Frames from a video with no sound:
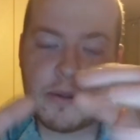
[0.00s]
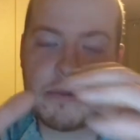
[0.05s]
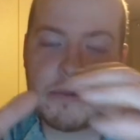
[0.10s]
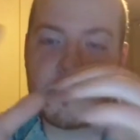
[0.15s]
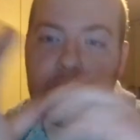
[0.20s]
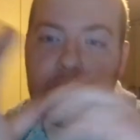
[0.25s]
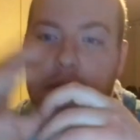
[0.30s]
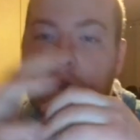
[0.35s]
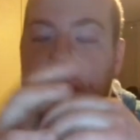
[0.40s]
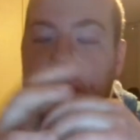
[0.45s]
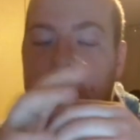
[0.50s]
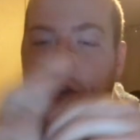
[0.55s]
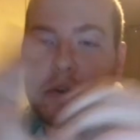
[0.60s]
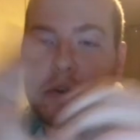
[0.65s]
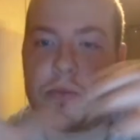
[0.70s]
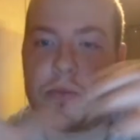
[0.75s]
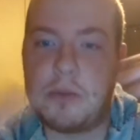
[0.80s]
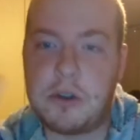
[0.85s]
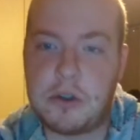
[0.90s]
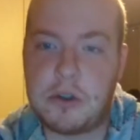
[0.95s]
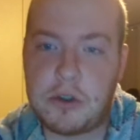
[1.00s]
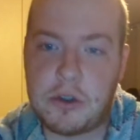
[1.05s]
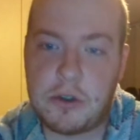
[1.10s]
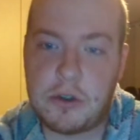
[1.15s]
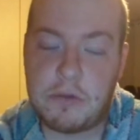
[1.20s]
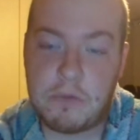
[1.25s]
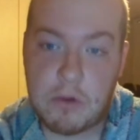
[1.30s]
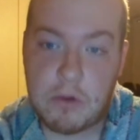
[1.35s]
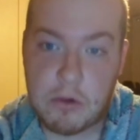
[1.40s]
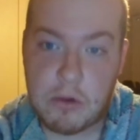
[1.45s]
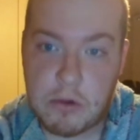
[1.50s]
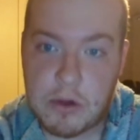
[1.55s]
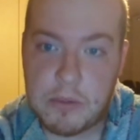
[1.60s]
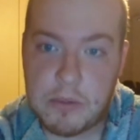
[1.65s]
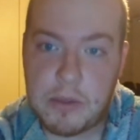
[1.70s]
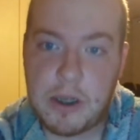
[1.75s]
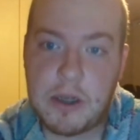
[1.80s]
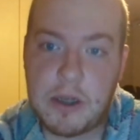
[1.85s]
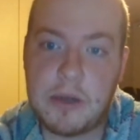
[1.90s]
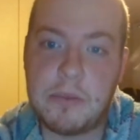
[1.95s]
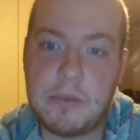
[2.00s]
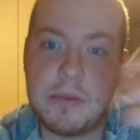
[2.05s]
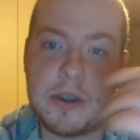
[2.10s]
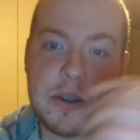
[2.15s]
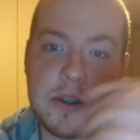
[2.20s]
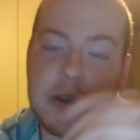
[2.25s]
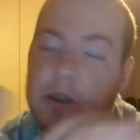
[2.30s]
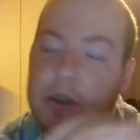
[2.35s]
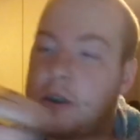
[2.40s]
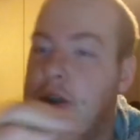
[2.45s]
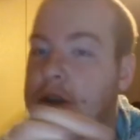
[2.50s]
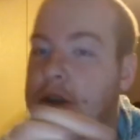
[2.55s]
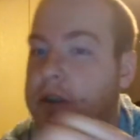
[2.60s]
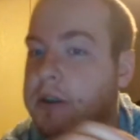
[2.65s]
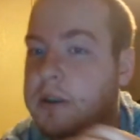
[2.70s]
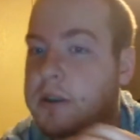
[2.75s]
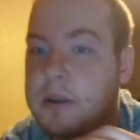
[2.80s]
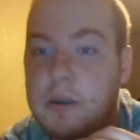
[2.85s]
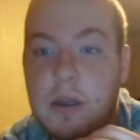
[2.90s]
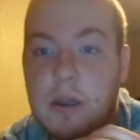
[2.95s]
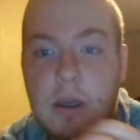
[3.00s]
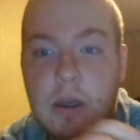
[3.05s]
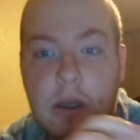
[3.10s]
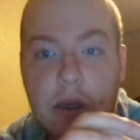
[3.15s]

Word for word: of the distribution of Corn Maiden myths, it is